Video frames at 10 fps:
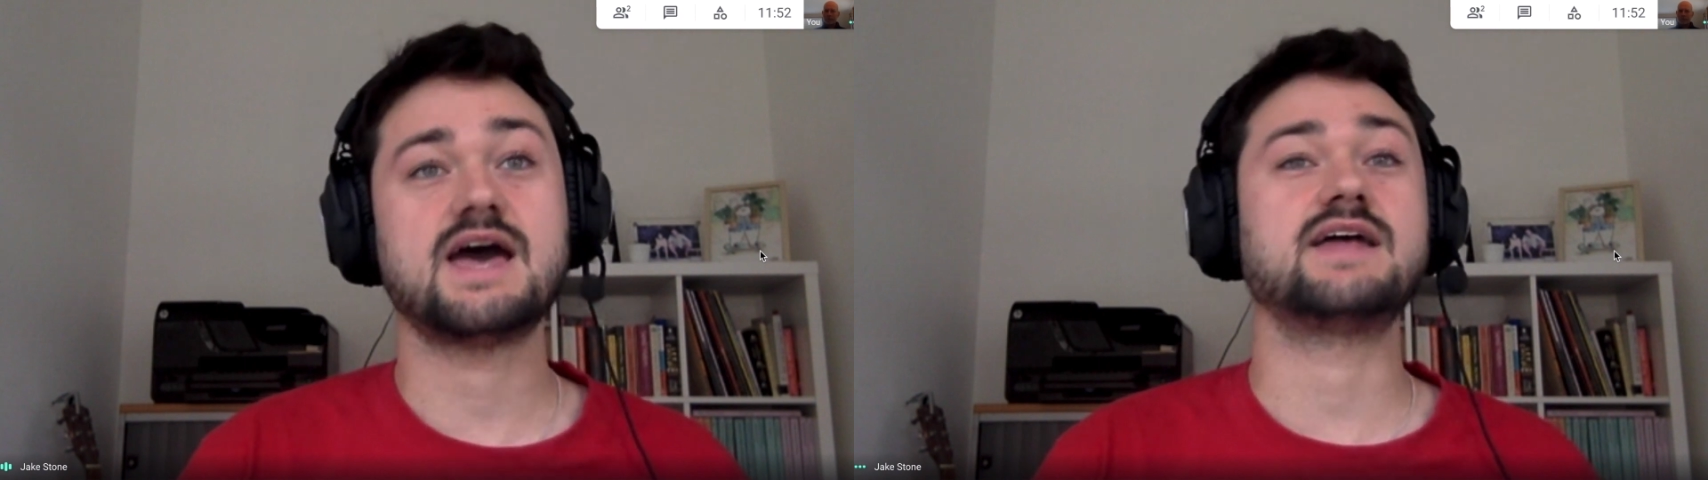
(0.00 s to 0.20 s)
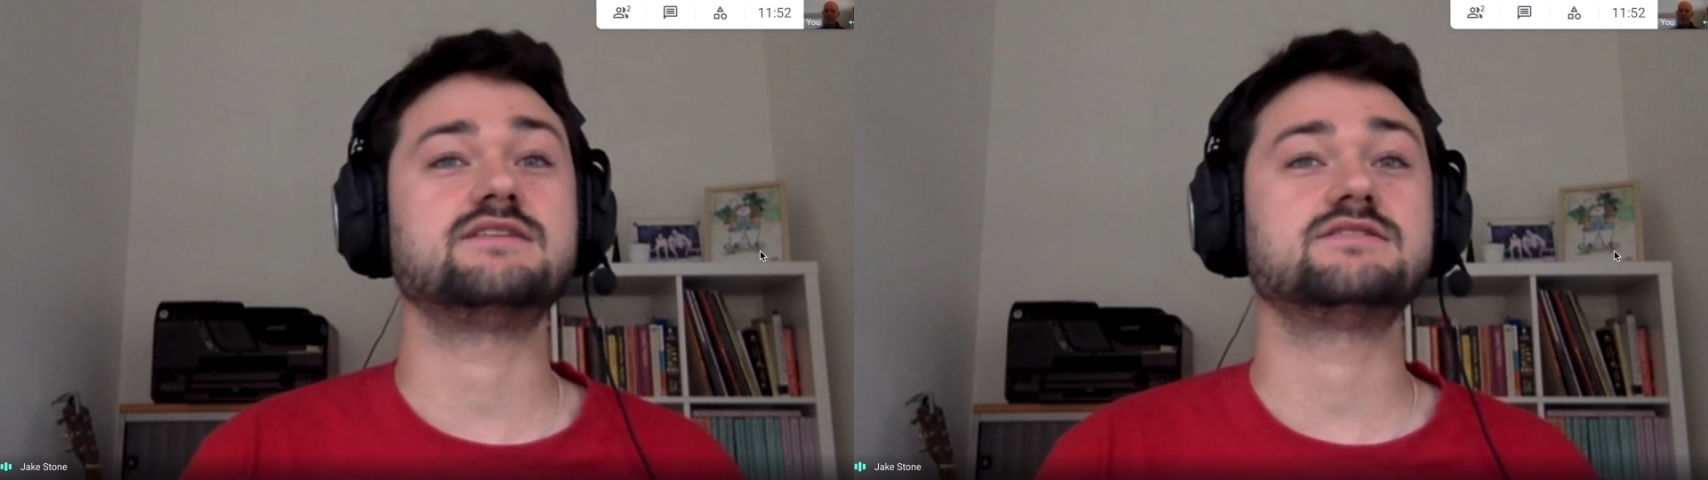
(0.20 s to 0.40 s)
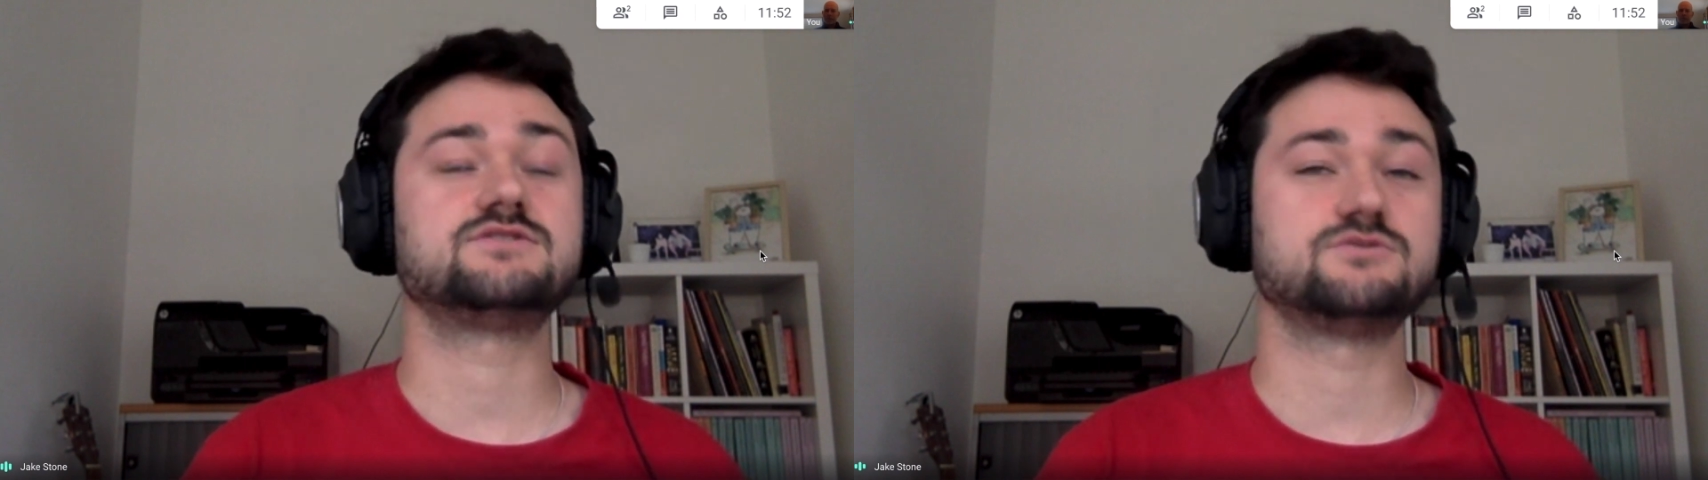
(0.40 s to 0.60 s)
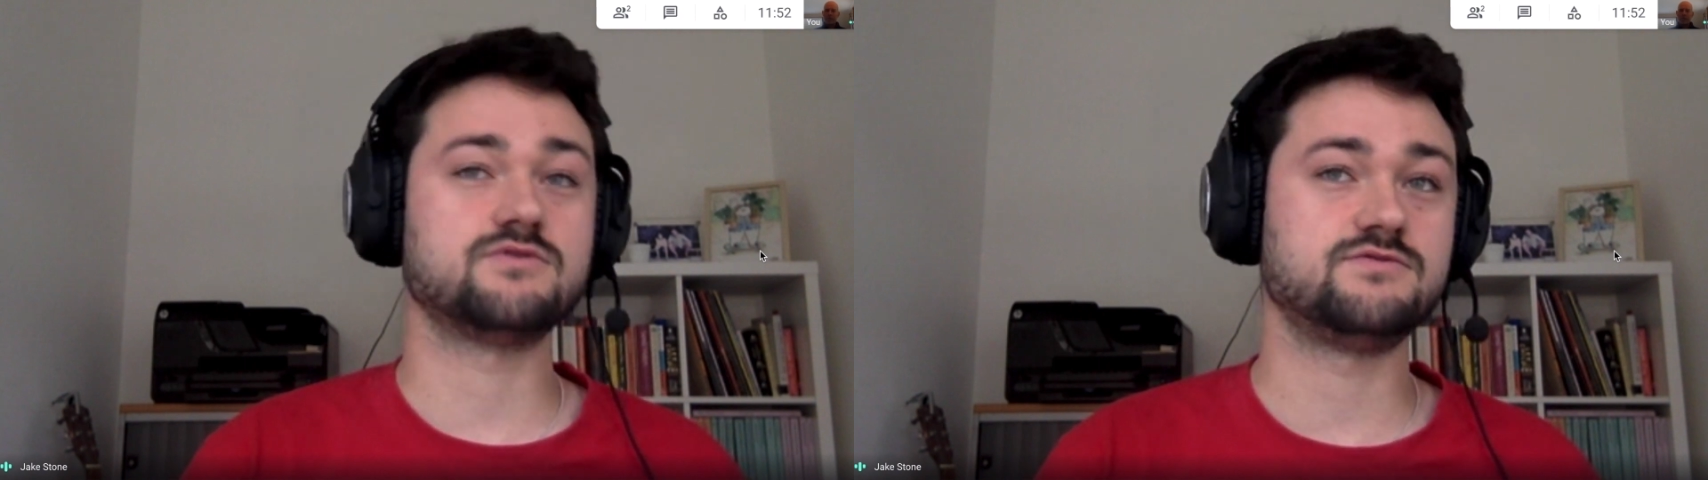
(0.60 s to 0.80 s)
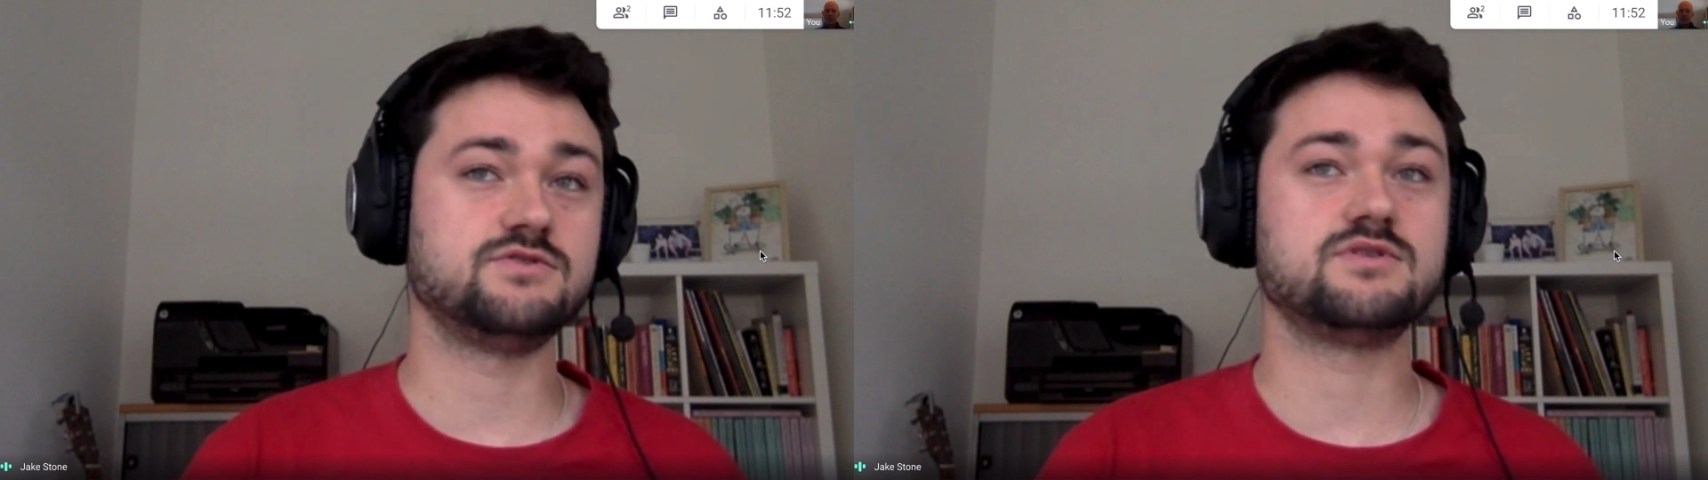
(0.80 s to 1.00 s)
and
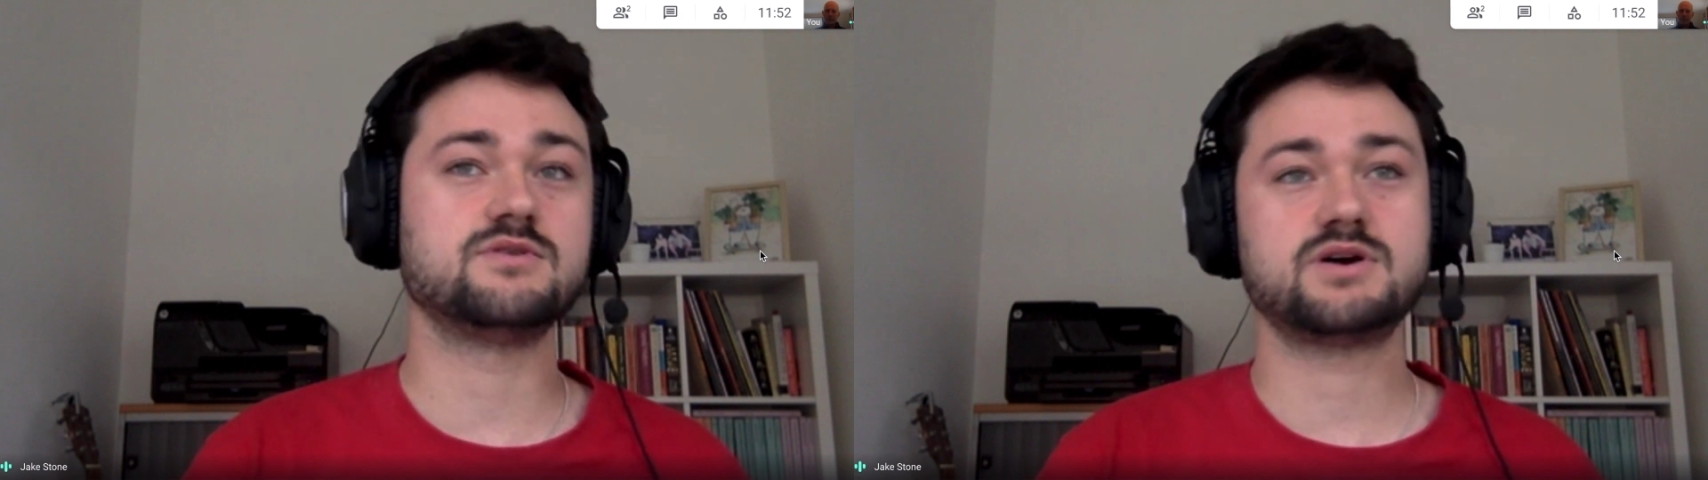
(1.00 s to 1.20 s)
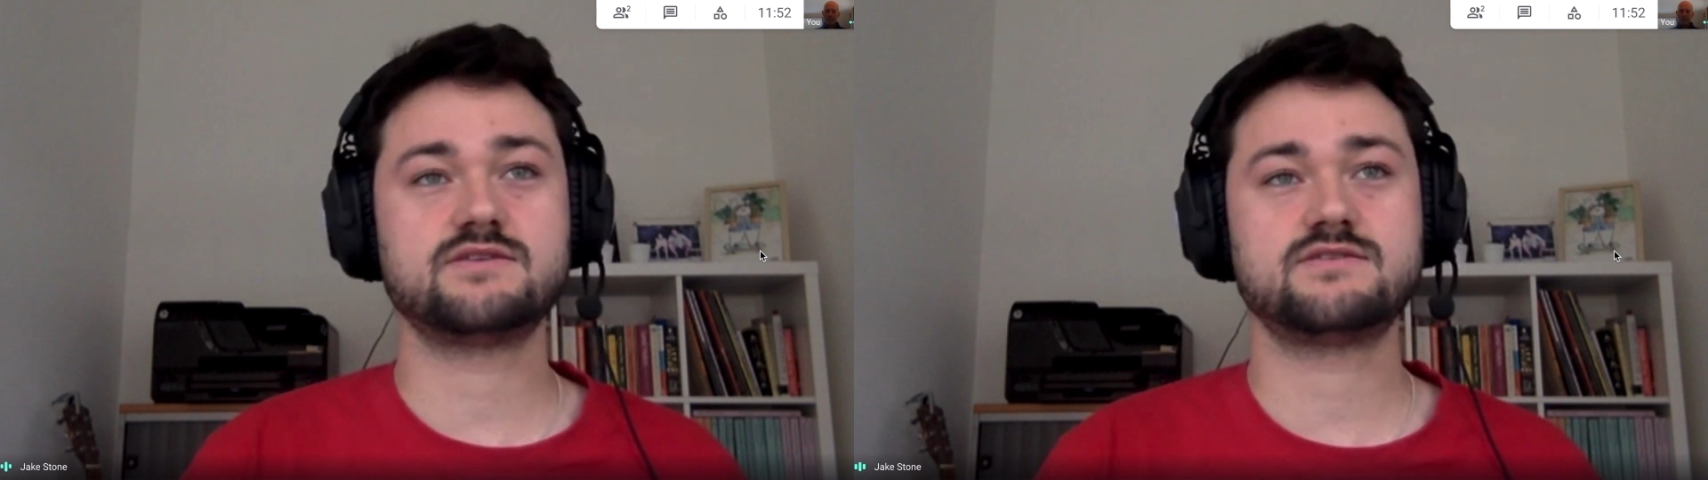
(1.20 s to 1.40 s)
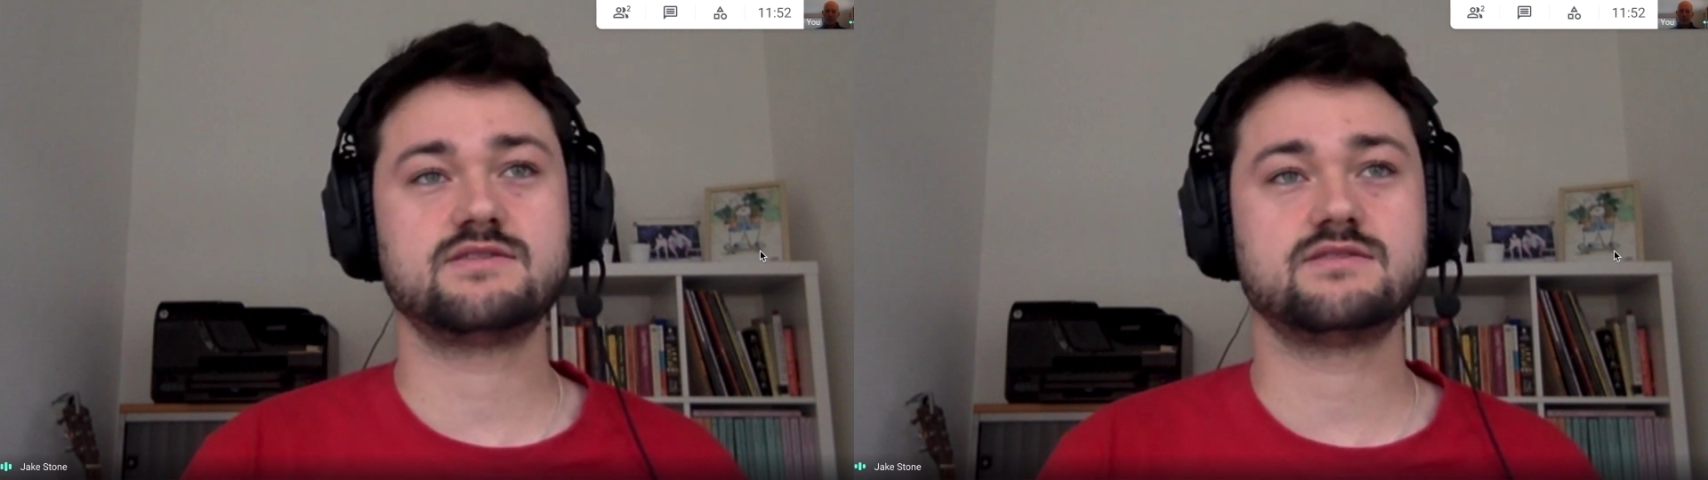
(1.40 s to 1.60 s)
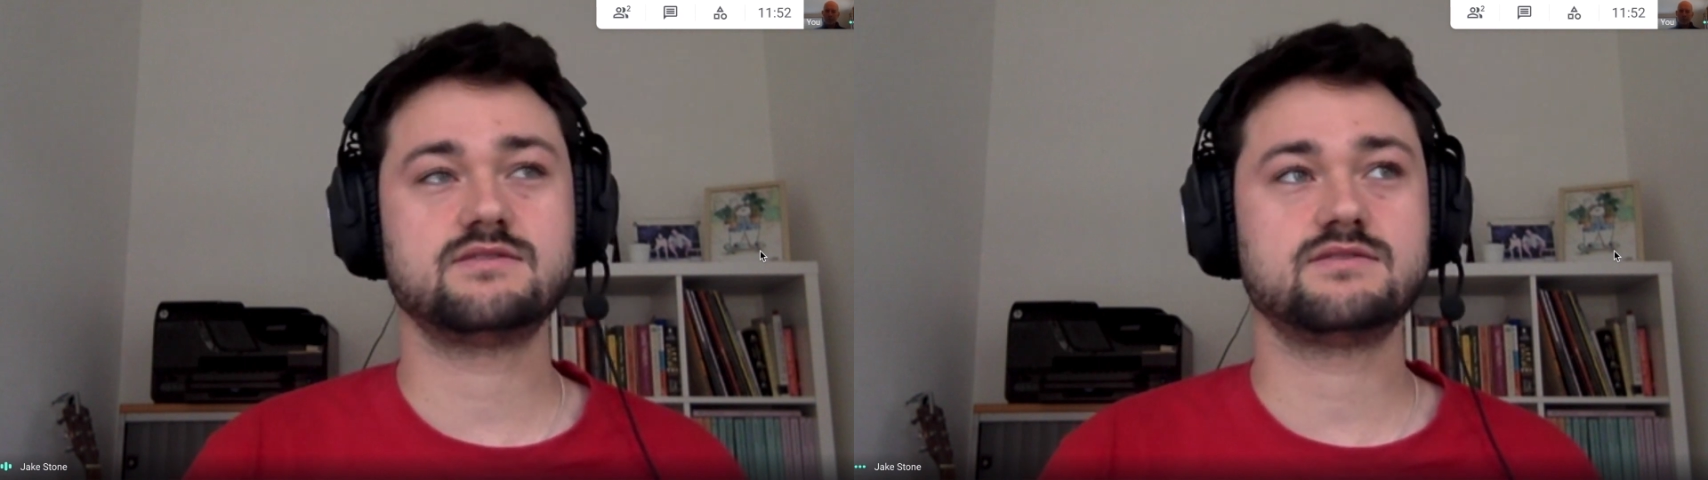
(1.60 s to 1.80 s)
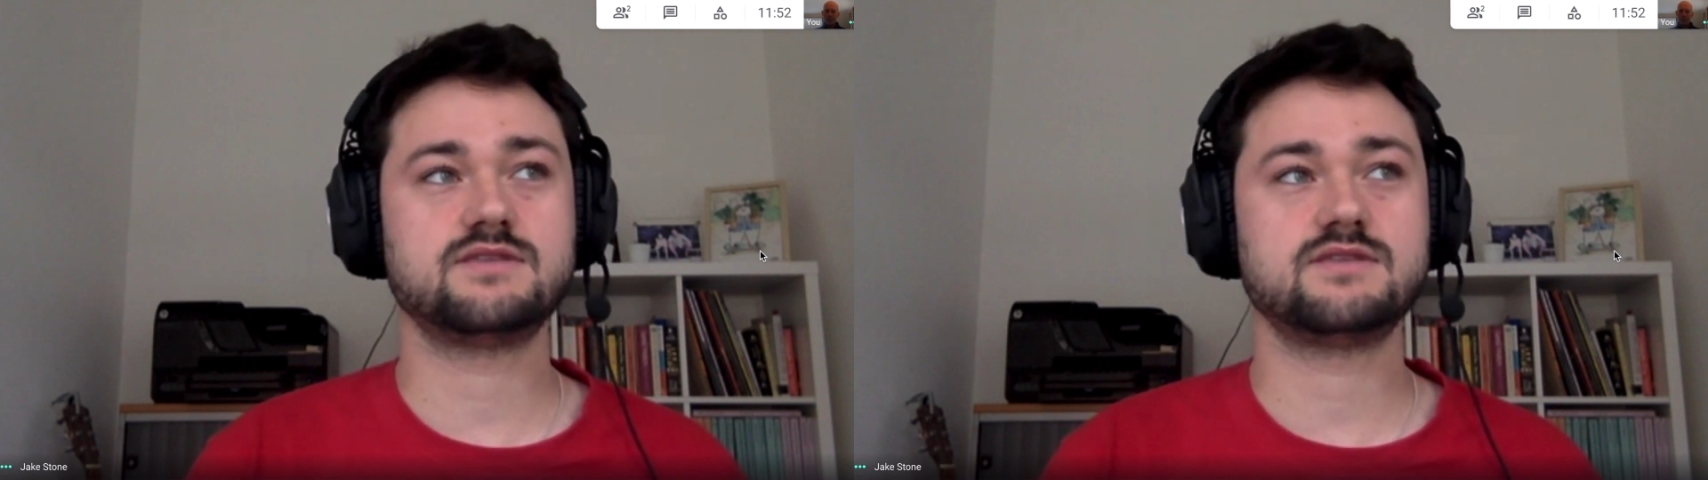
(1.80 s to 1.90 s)
to review the person